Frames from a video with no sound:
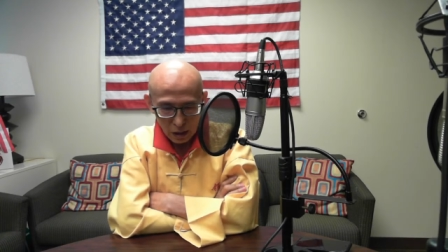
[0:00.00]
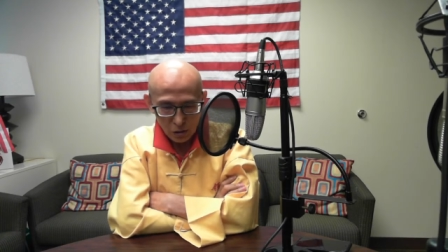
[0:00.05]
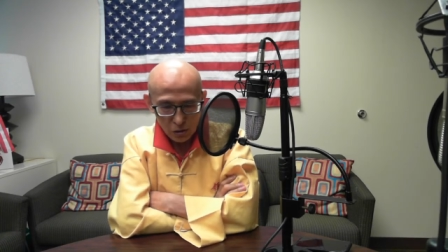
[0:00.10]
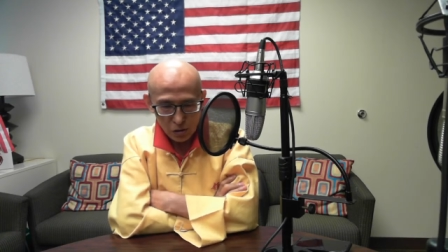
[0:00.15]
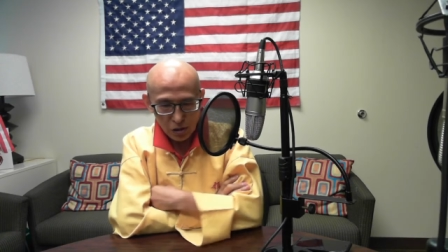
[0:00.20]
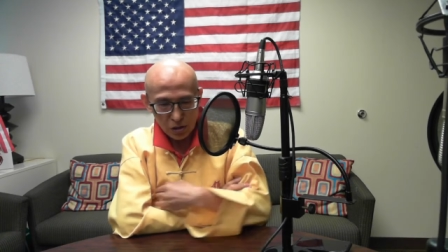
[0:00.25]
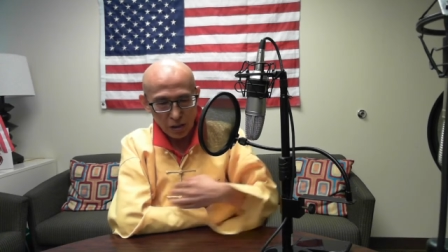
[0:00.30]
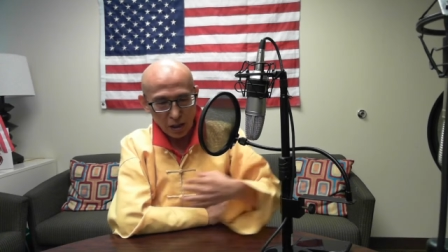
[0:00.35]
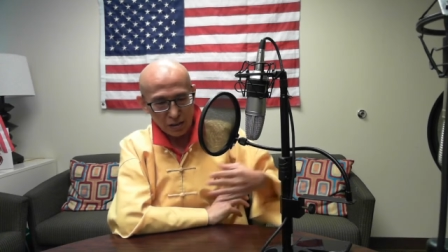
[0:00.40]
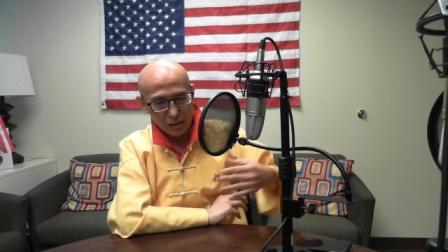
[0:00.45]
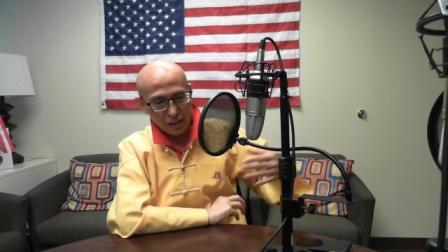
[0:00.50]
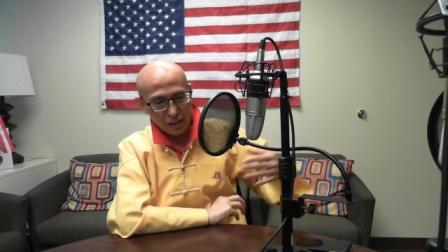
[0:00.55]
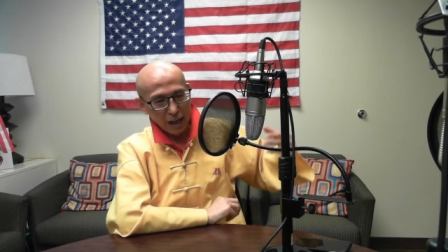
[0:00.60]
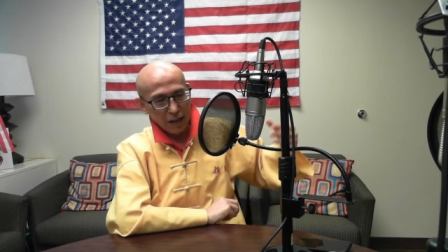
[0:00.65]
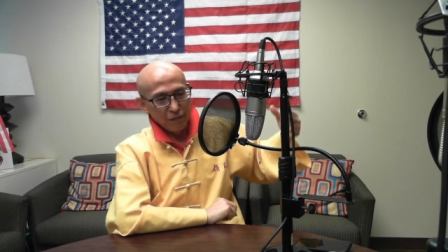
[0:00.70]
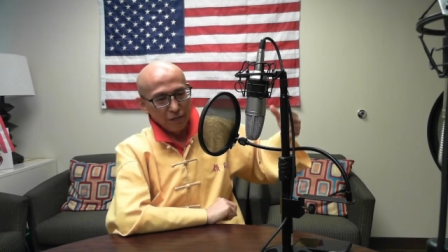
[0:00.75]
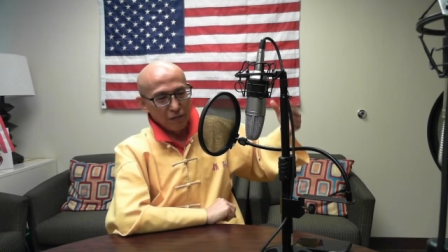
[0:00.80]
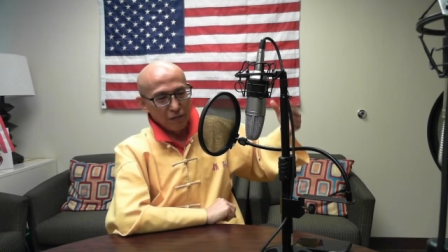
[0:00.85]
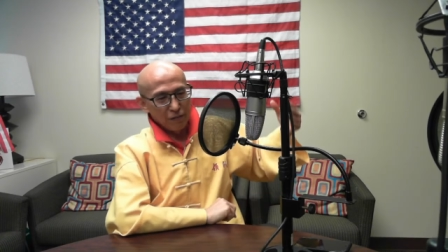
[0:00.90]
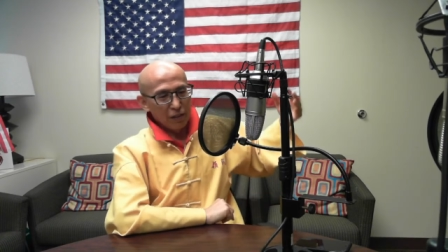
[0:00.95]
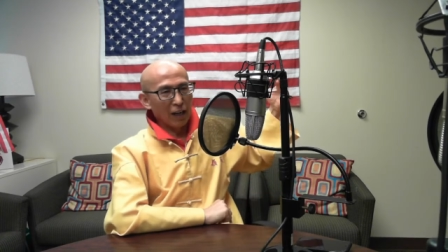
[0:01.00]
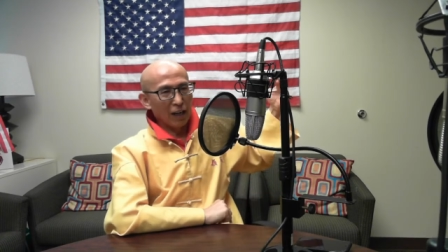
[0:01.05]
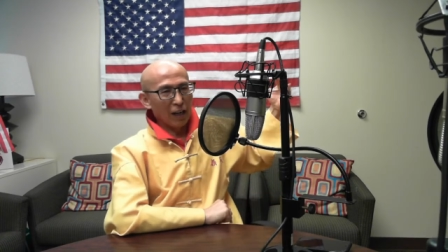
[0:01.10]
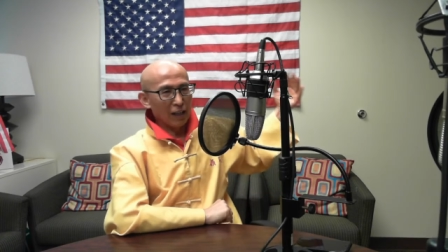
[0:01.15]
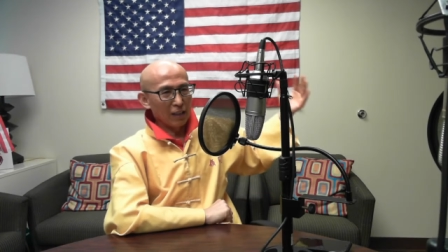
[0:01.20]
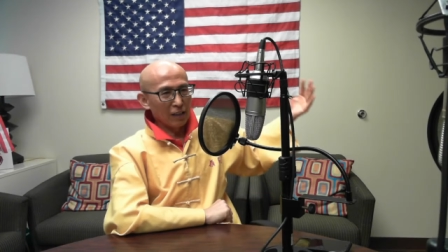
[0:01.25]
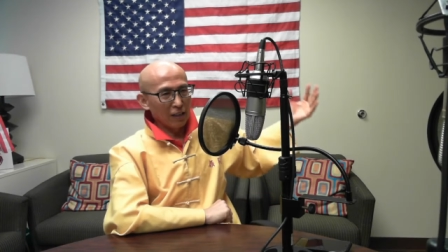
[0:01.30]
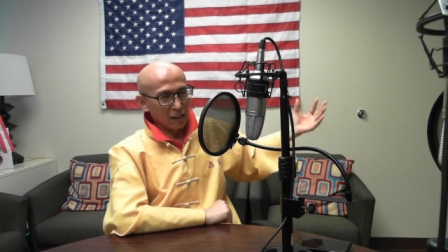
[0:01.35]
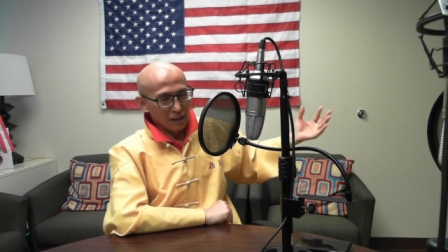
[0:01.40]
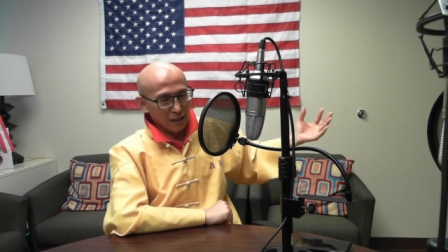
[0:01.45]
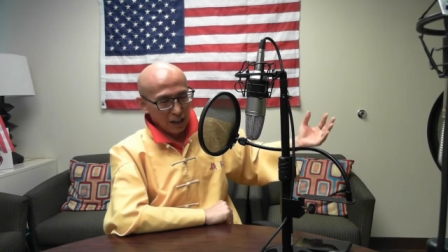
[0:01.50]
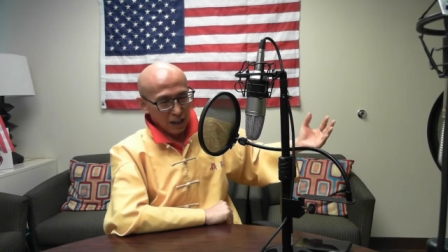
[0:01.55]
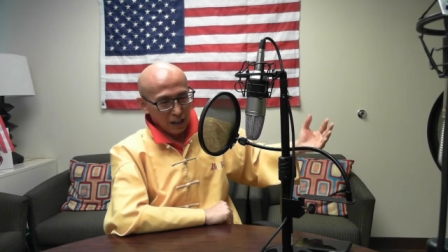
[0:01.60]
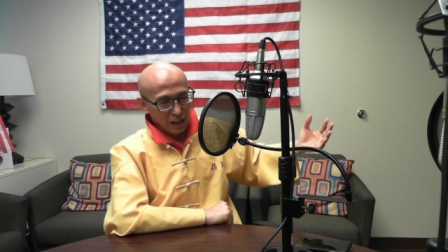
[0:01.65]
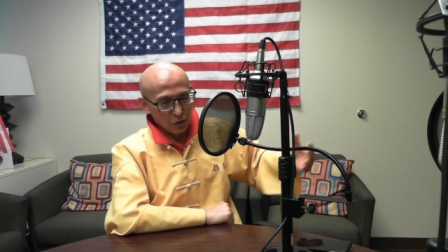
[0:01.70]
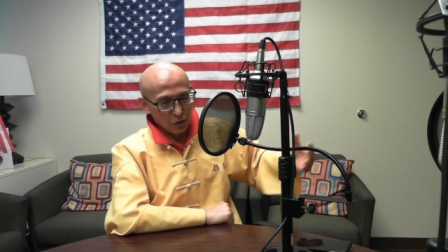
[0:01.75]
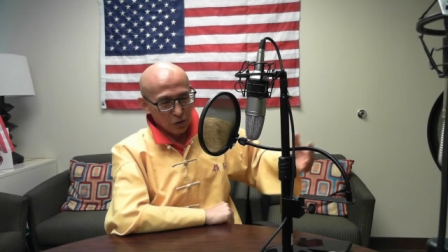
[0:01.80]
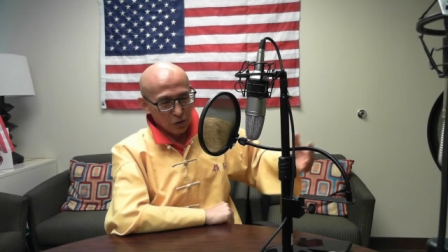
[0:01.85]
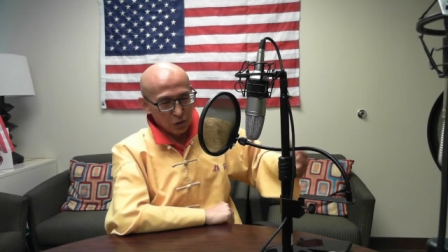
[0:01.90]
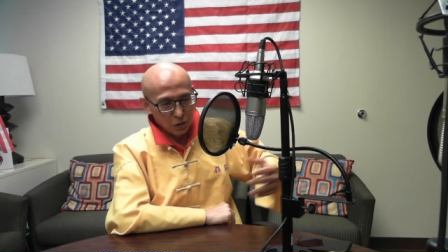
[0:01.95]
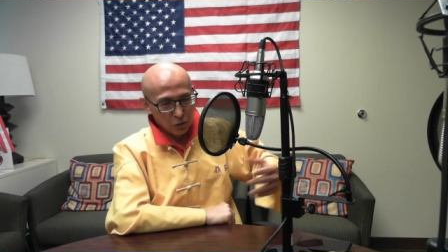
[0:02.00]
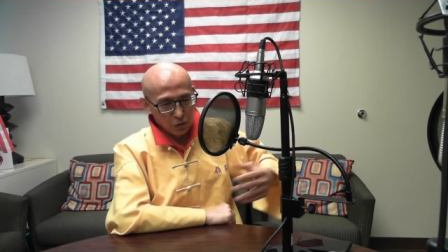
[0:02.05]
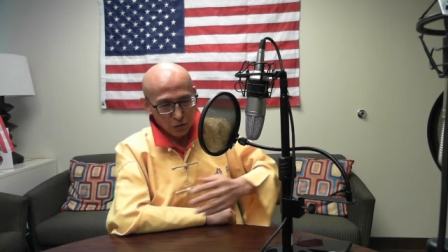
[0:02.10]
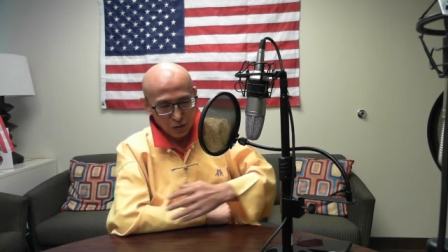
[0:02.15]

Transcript: She does everything I do.